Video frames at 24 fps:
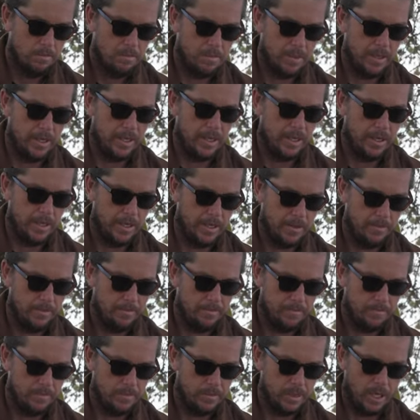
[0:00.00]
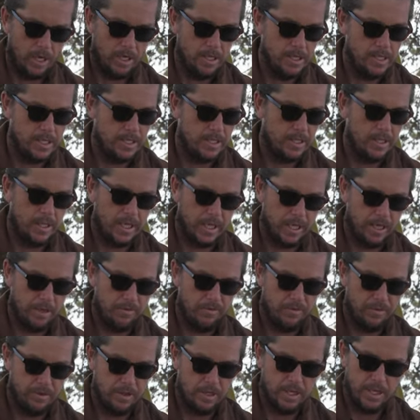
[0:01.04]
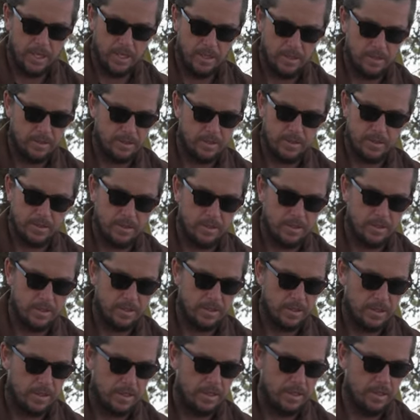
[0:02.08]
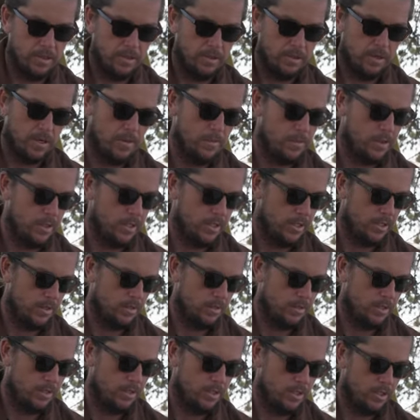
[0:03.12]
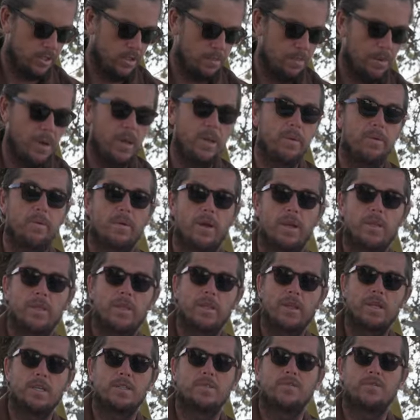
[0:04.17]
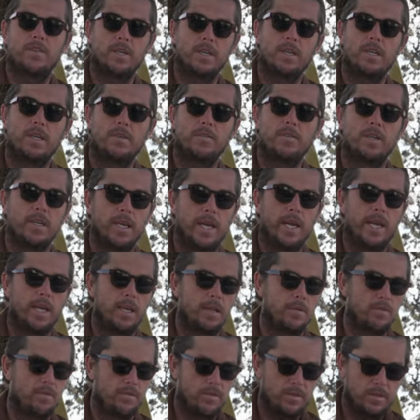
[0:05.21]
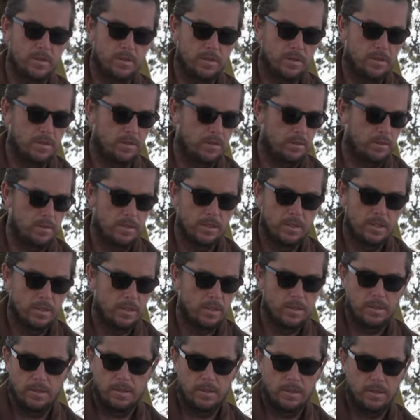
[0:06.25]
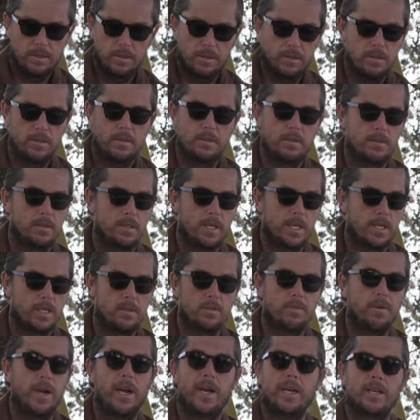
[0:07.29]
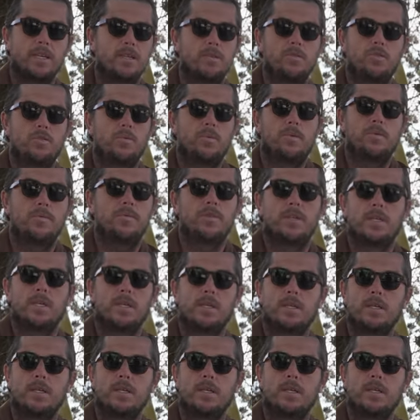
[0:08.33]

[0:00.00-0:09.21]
But honestly, like, I feel like in a longboard, you could probably run this fin every day and feel like you're riding a normal fin.